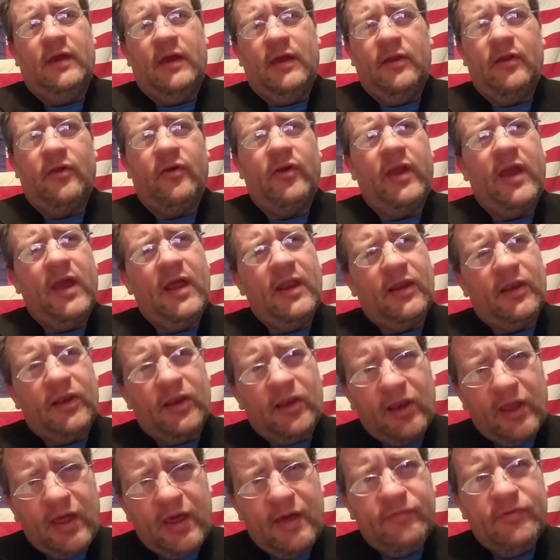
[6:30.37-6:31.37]
and already had
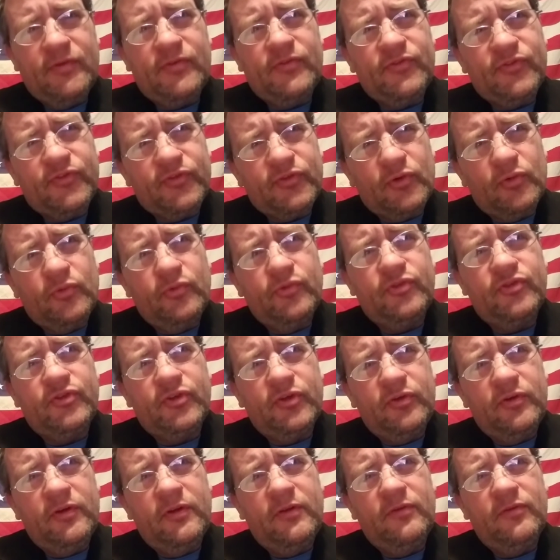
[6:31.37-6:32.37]
11 school
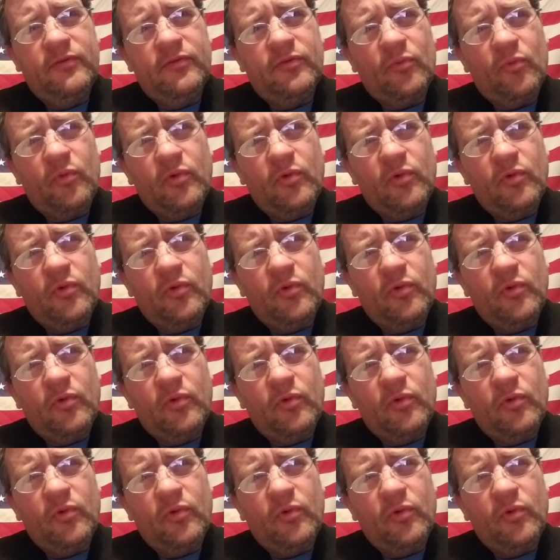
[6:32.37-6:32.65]
shootings.